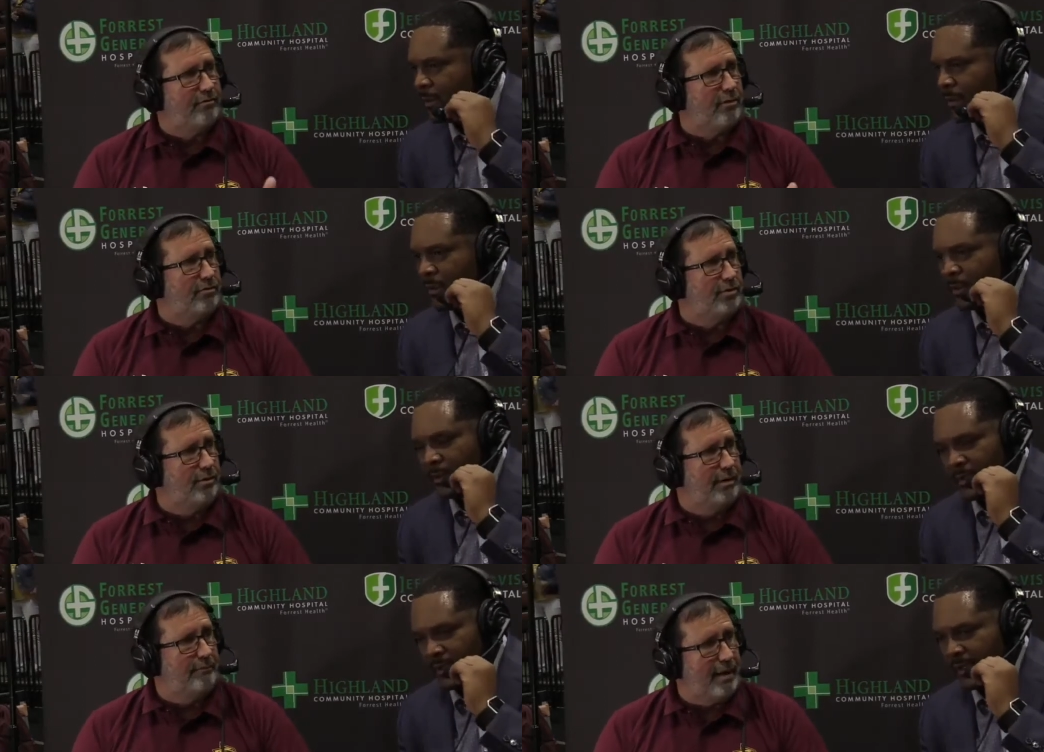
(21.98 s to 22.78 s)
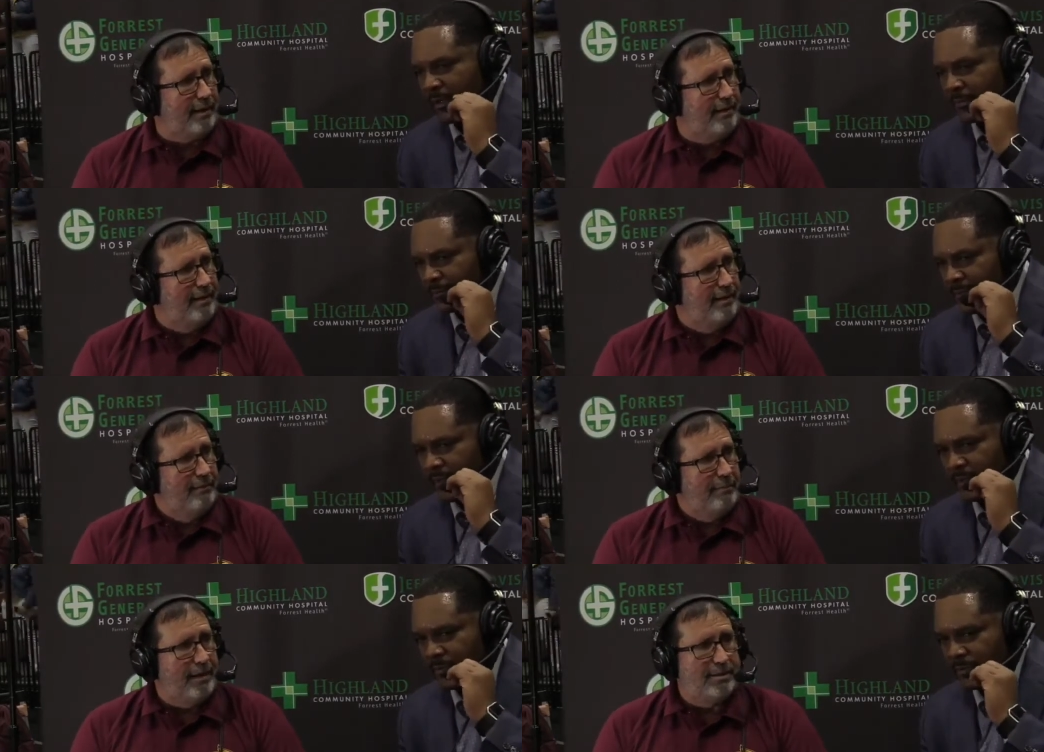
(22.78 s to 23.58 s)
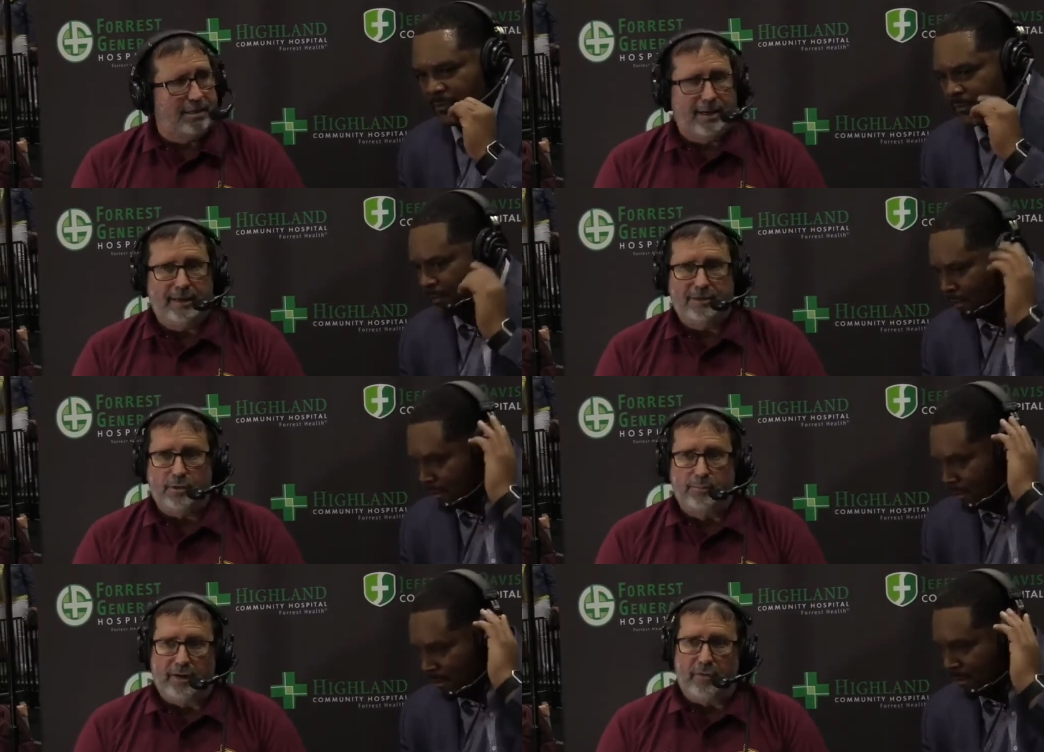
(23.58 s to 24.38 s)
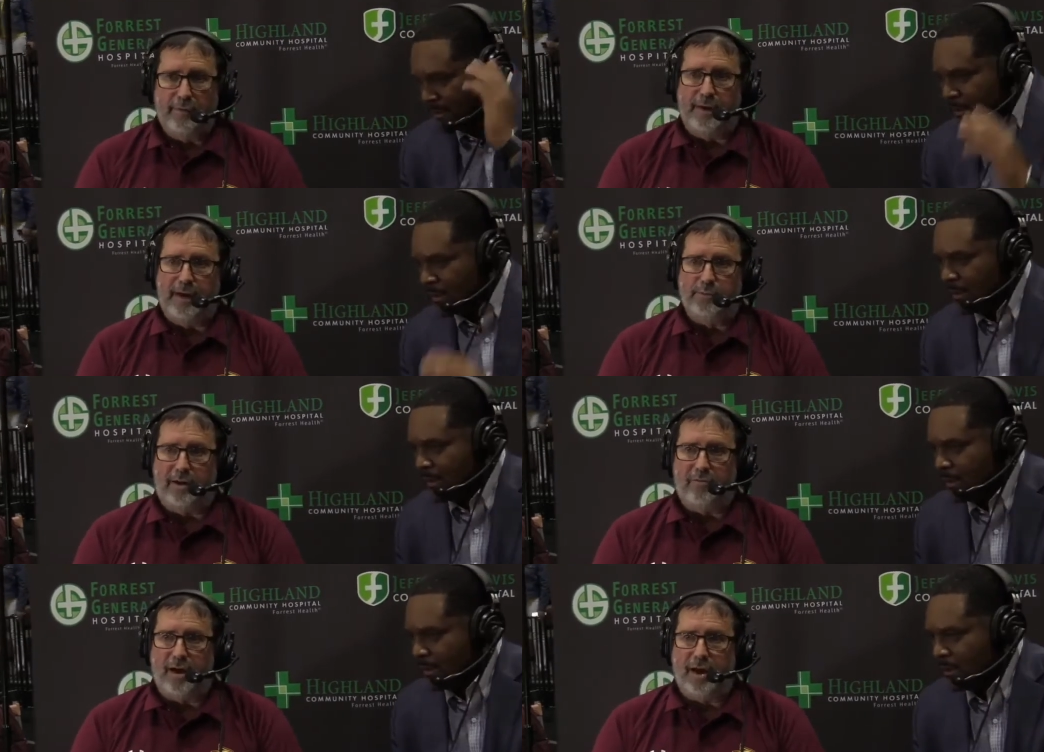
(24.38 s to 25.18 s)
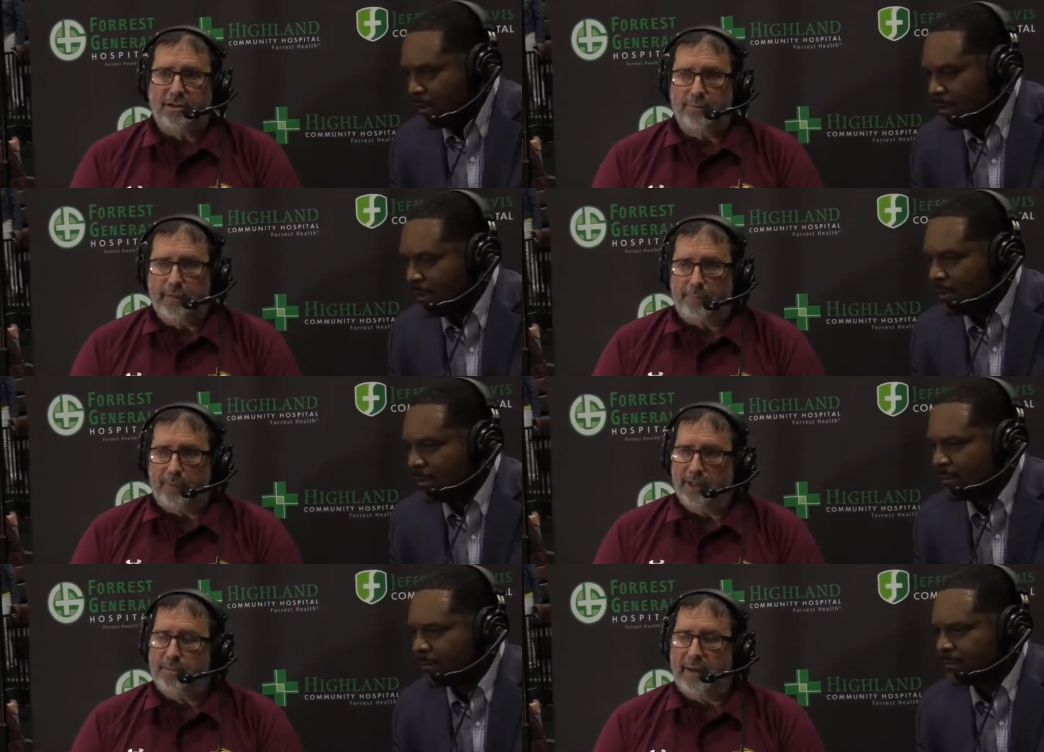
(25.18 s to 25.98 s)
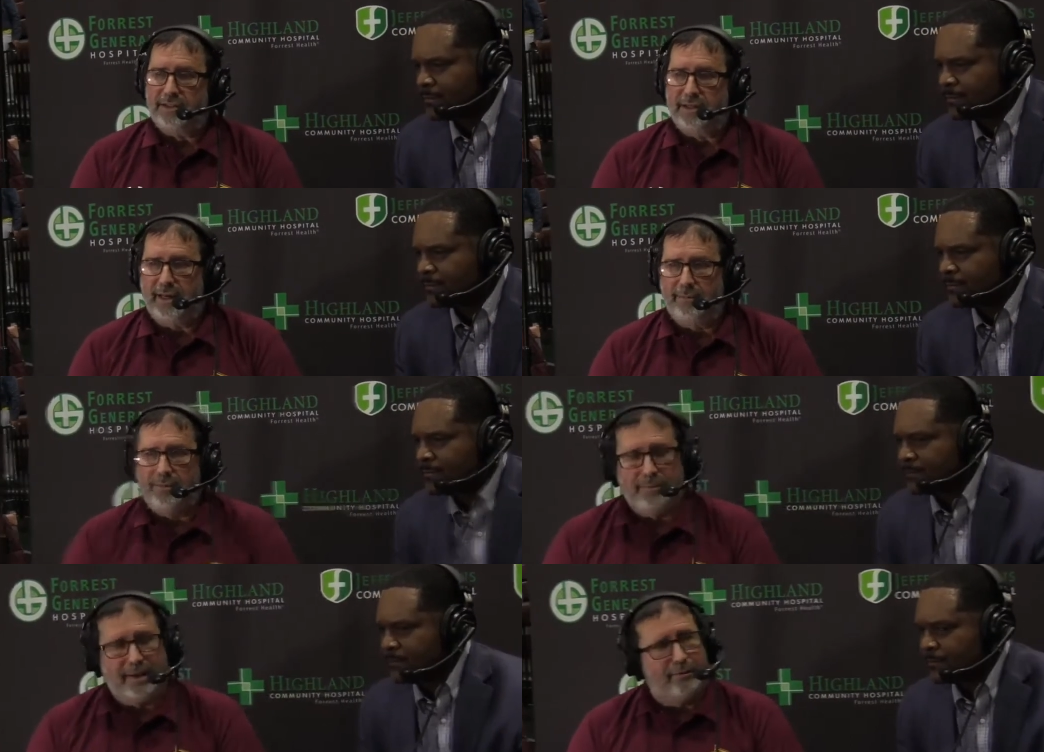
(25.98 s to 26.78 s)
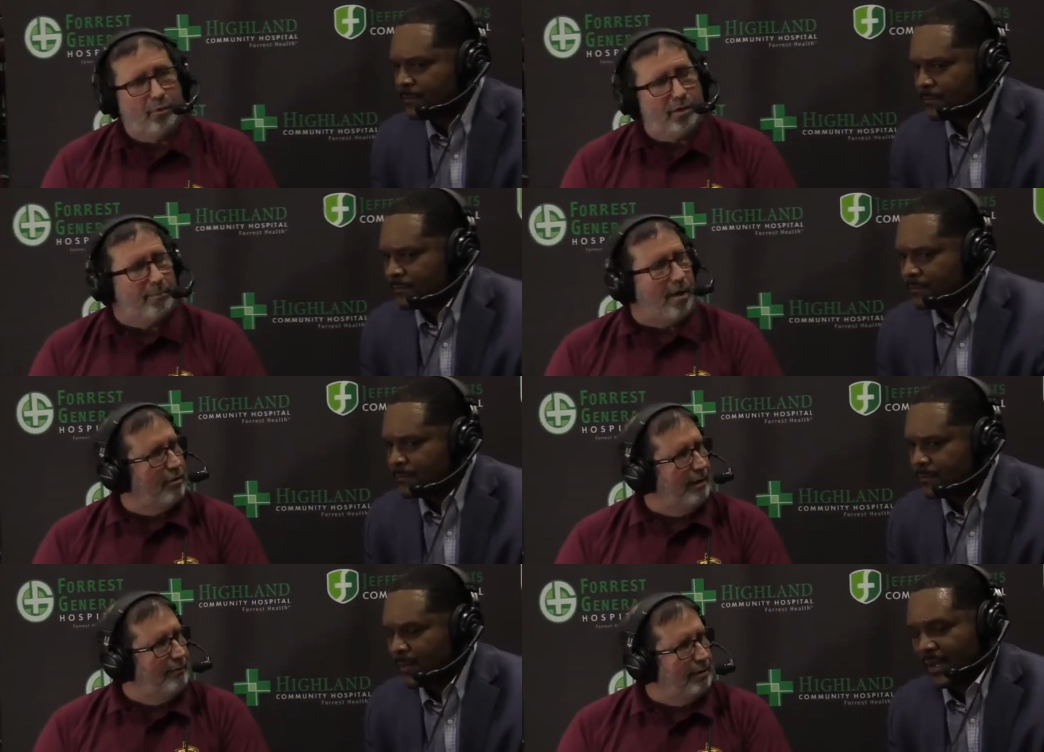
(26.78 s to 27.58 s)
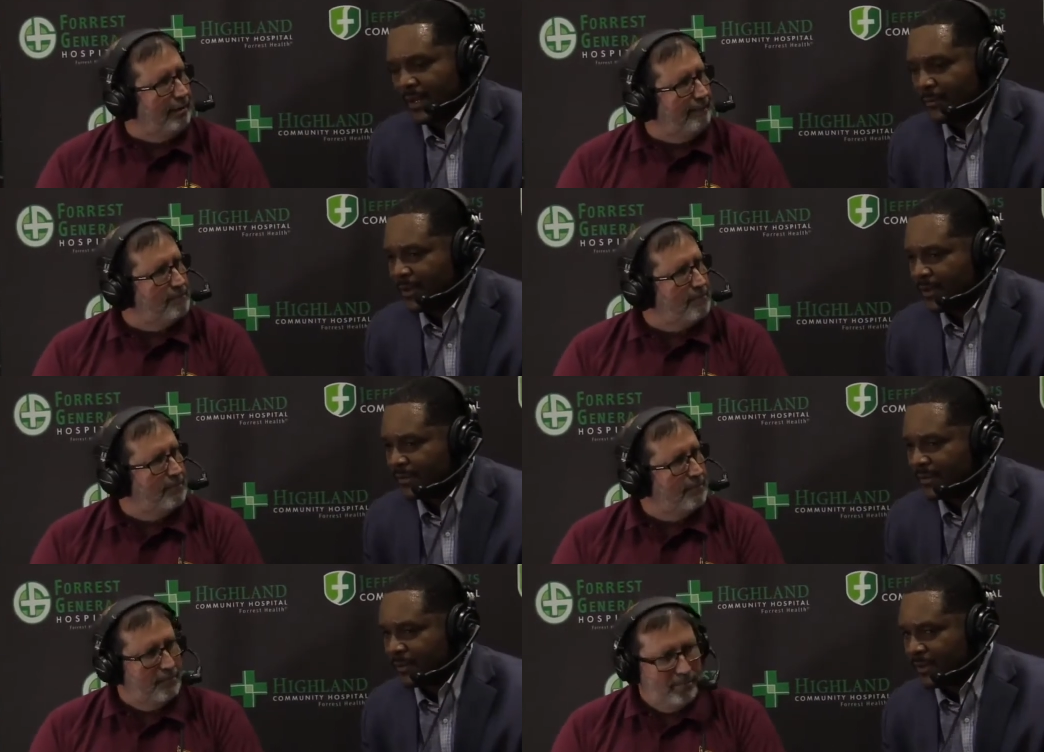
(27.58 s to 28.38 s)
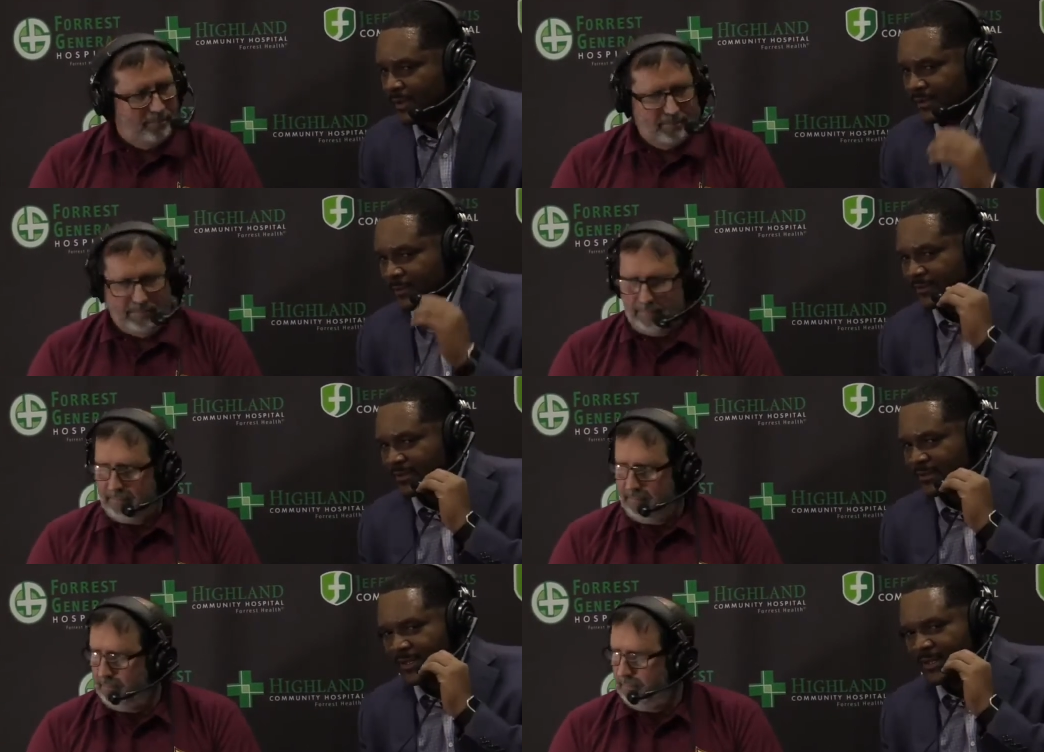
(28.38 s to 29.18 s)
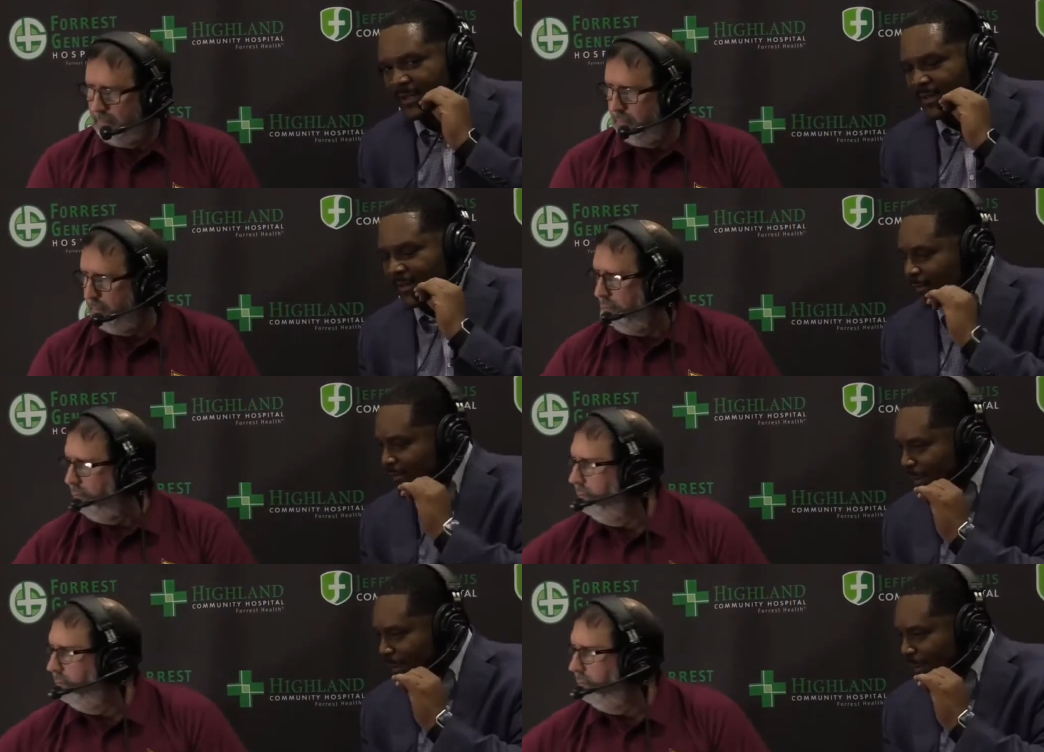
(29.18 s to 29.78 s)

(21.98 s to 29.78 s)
Speaker 1: throw shooting yeah, by yeah. by Tae. Some big rebounds by Rod. Some big plays by Zay. But man, what a ball game here! Yeah, it
Speaker 2: was. It was. It was. It was a